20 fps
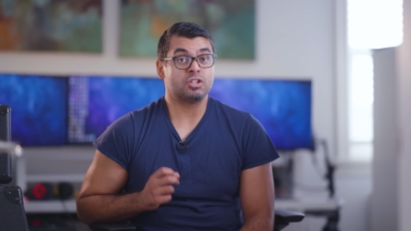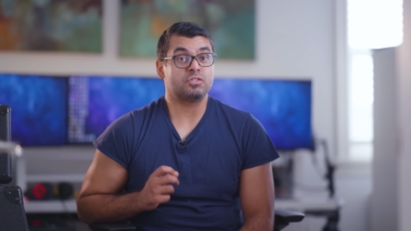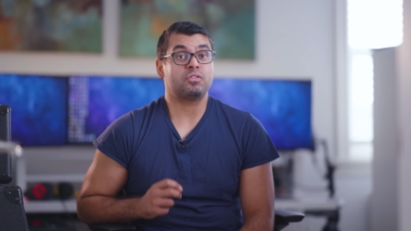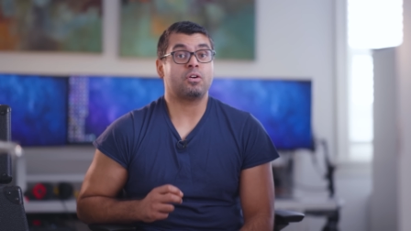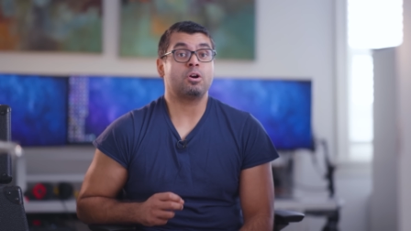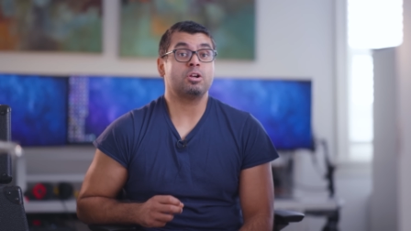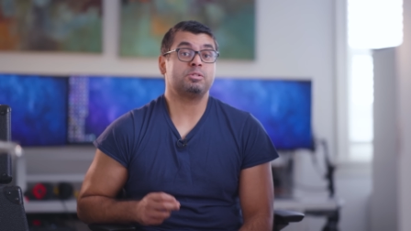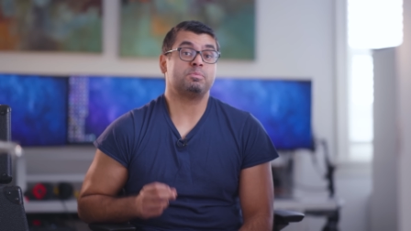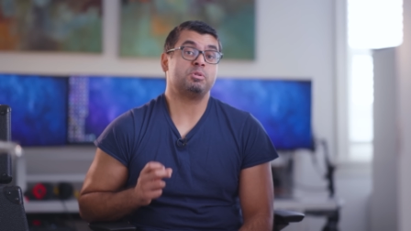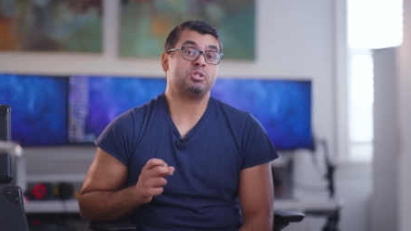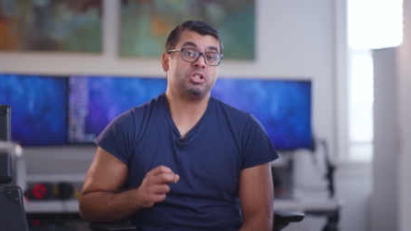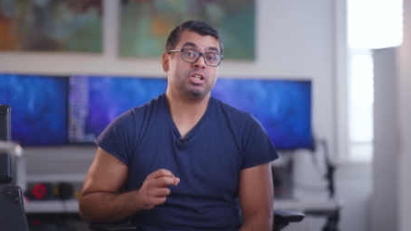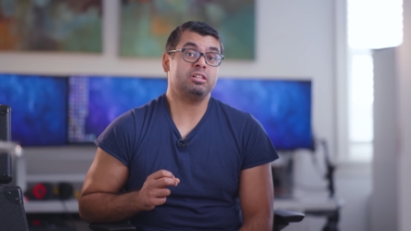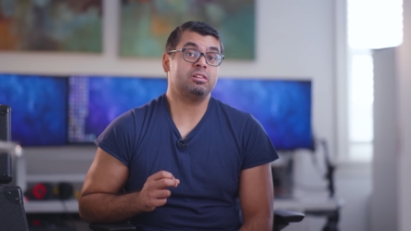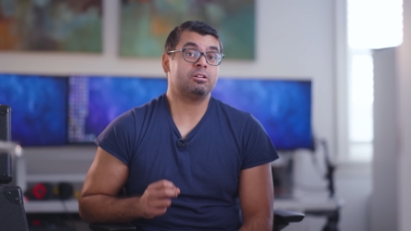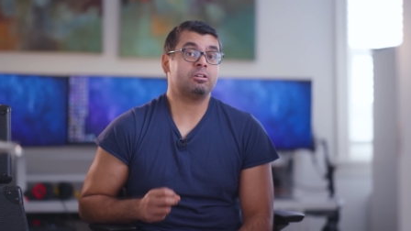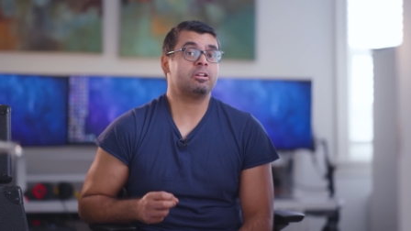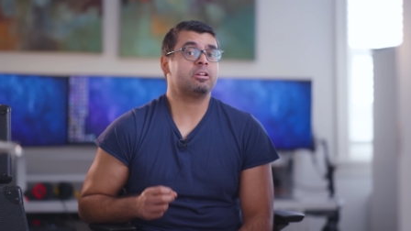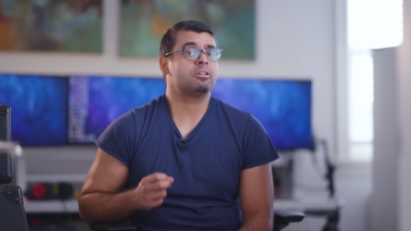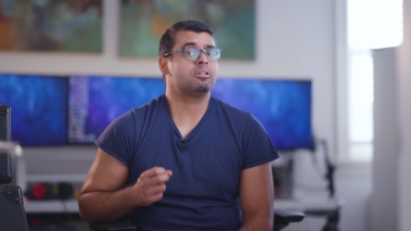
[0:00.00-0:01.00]
Now, as far as machine
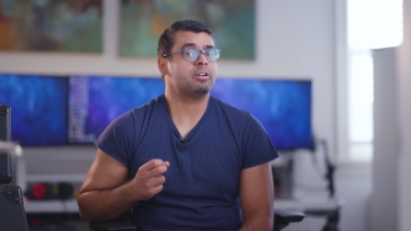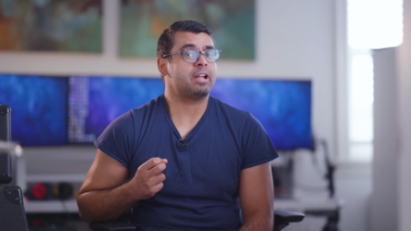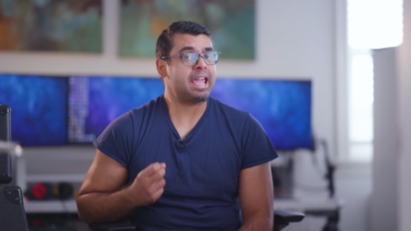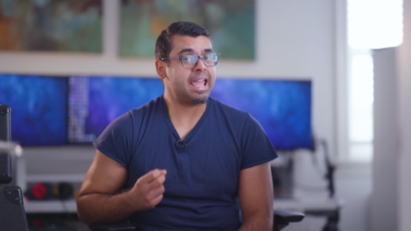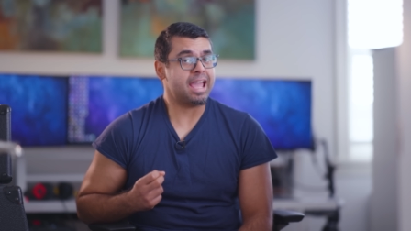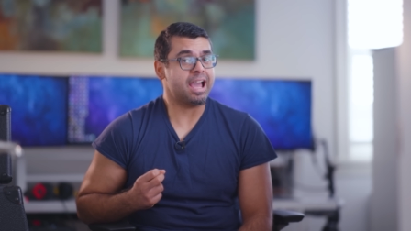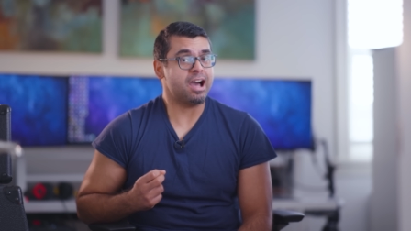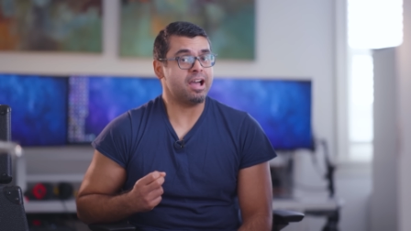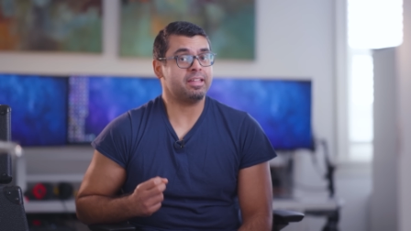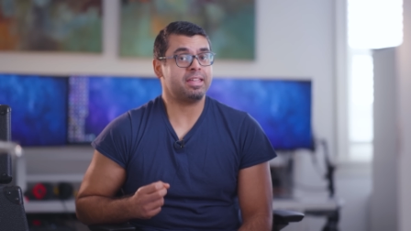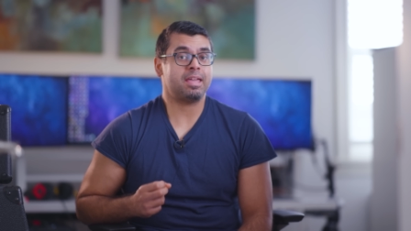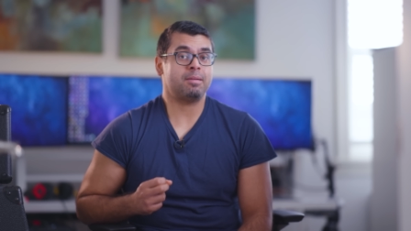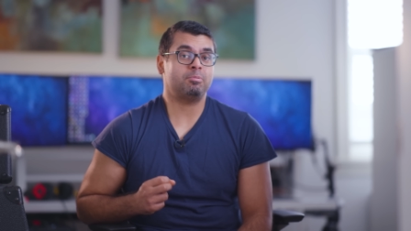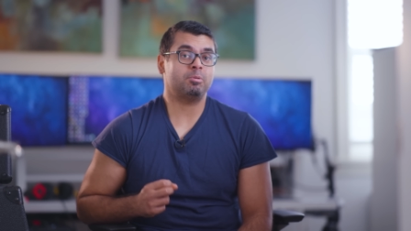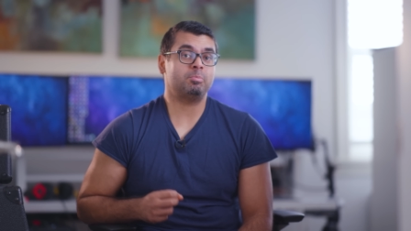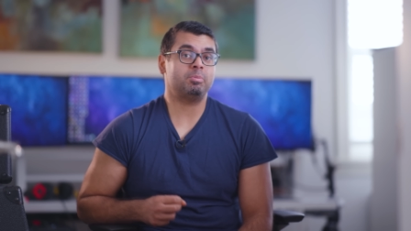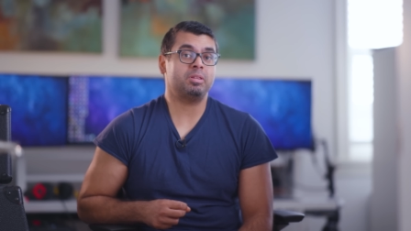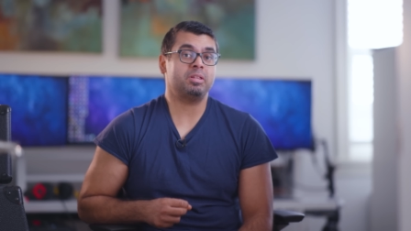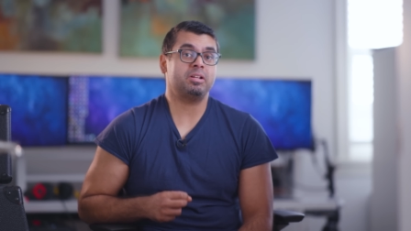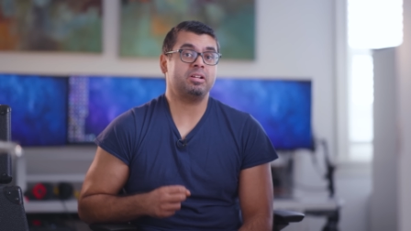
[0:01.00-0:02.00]
learning or AI
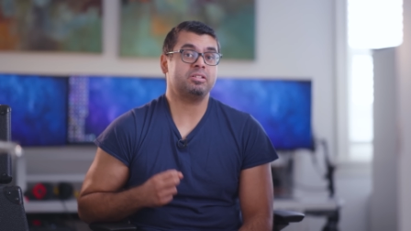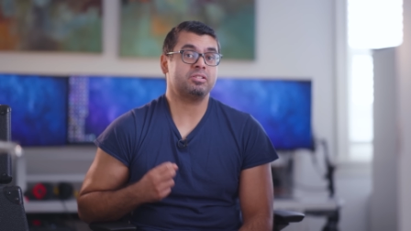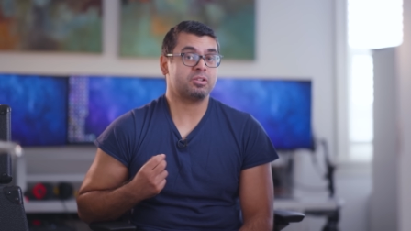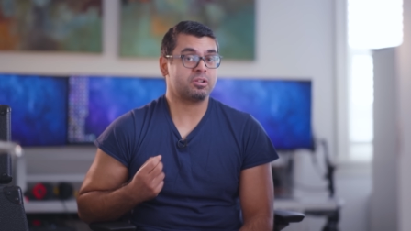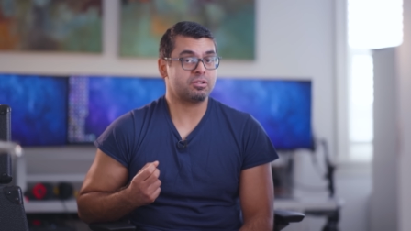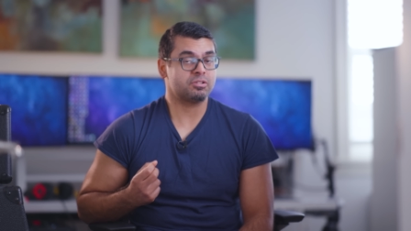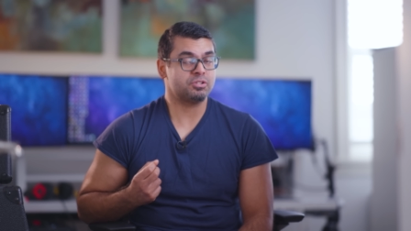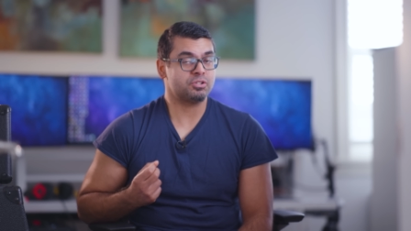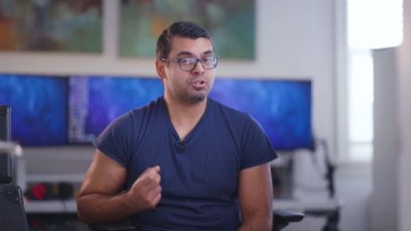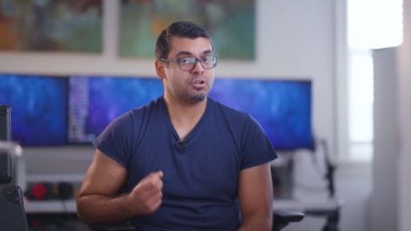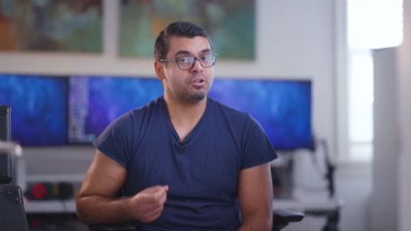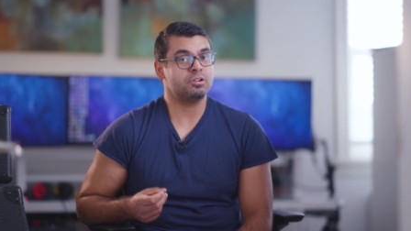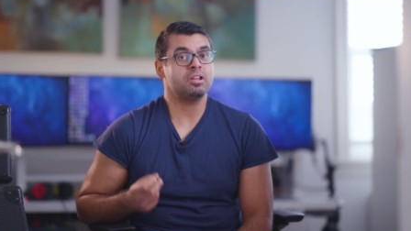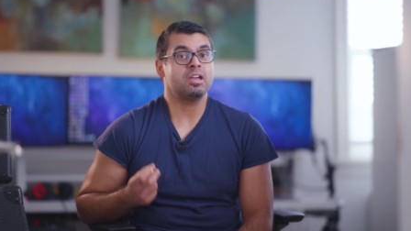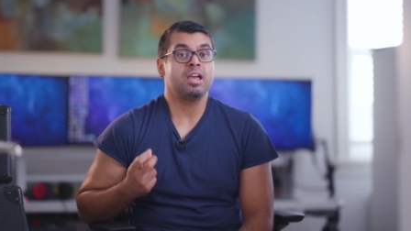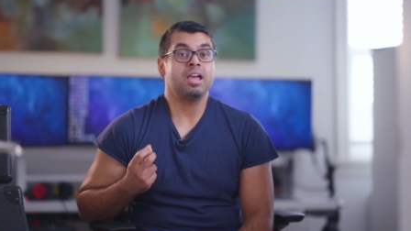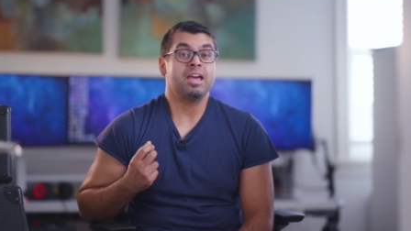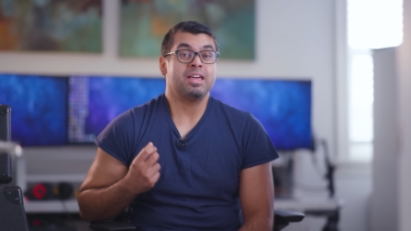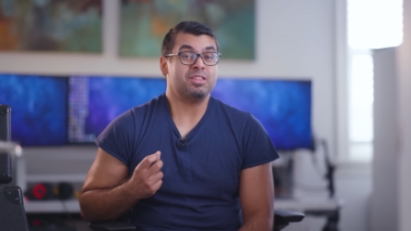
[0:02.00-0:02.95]
capabilities are concerned,